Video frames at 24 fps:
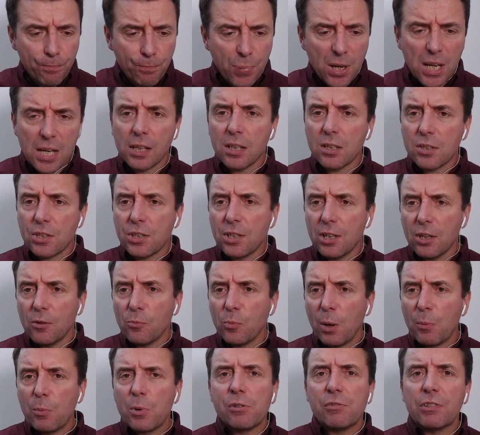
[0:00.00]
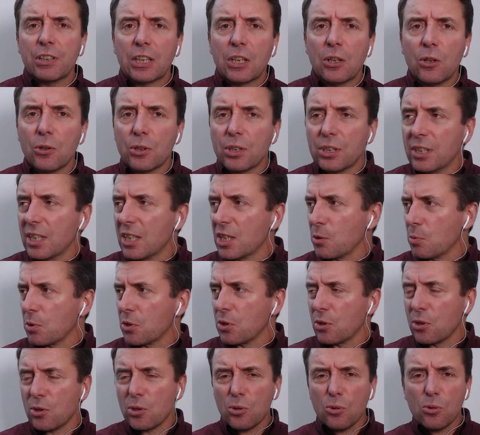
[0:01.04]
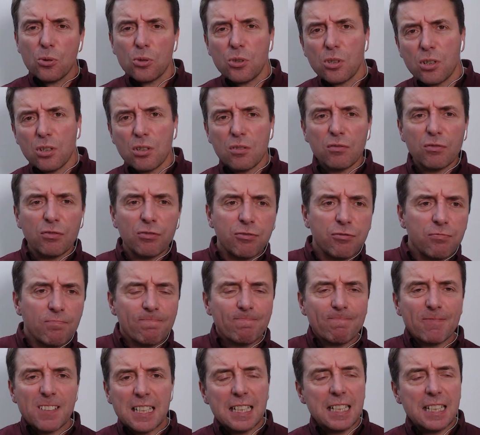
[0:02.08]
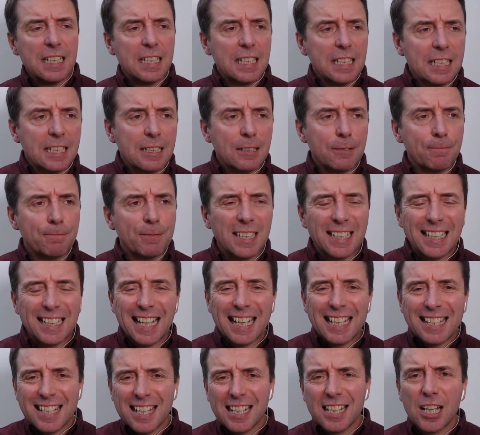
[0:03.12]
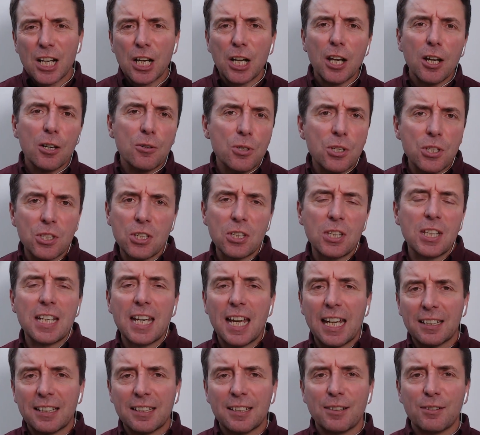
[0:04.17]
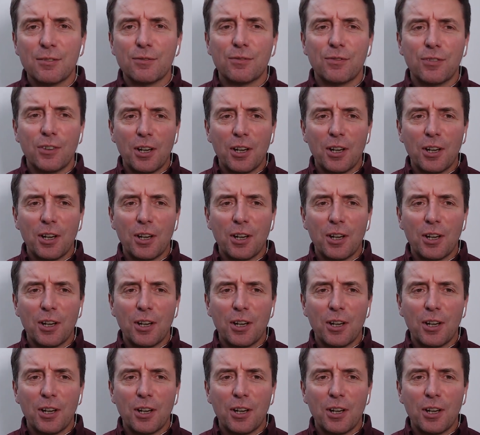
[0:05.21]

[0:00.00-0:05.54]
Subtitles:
being as when we recorded this was sort of, I don't know, getting close to the end of